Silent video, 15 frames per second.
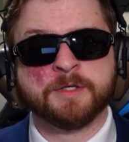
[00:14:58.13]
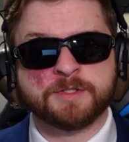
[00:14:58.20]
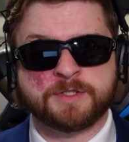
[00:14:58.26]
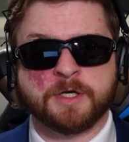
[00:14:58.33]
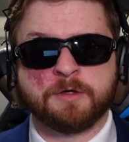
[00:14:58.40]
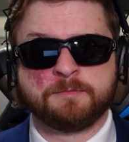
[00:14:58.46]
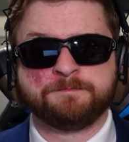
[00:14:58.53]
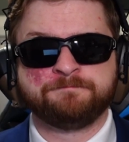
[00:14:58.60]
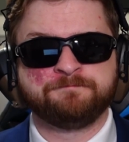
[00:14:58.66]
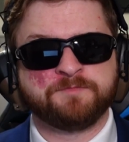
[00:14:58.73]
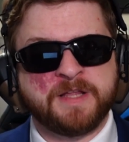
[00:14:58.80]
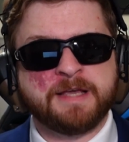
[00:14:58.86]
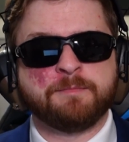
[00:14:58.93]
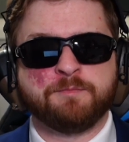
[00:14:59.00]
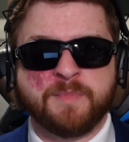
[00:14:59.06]
So,
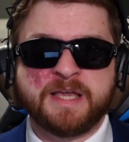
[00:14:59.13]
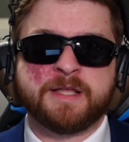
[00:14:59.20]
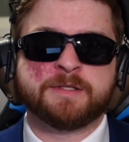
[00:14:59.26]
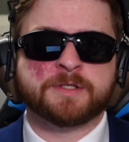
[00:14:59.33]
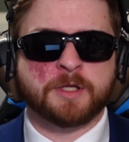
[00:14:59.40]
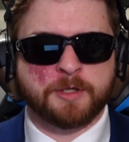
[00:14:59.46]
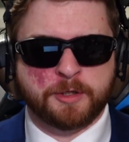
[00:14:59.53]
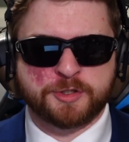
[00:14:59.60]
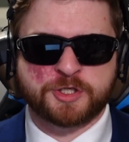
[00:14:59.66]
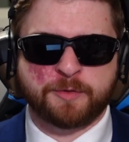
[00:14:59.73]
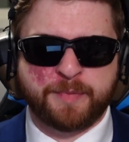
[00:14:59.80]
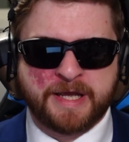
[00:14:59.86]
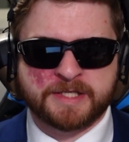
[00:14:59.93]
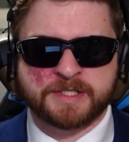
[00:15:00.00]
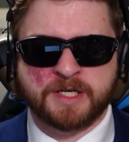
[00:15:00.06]
it means a large
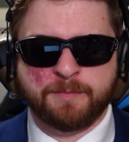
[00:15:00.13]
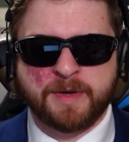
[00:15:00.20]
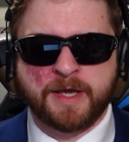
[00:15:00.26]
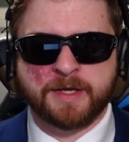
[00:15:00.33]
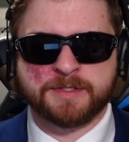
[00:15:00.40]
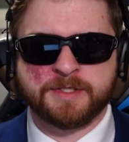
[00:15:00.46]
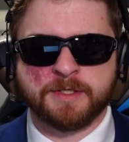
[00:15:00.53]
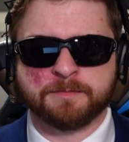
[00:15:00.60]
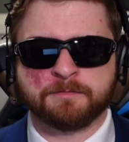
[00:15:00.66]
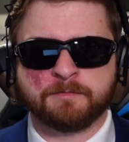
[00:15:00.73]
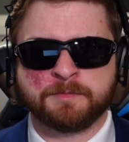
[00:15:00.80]
capacity magazine.